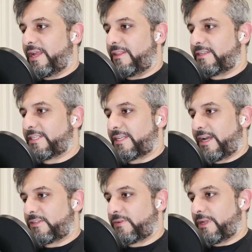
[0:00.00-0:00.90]
And this is
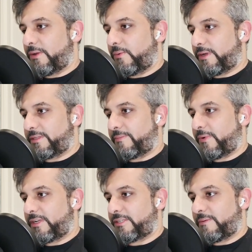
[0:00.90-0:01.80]
actually what
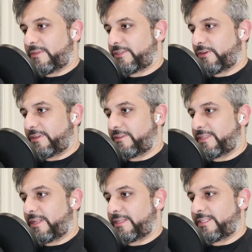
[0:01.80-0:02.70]
PyCharm is trying to
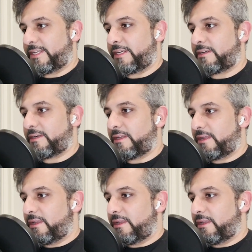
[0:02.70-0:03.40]
tell us here.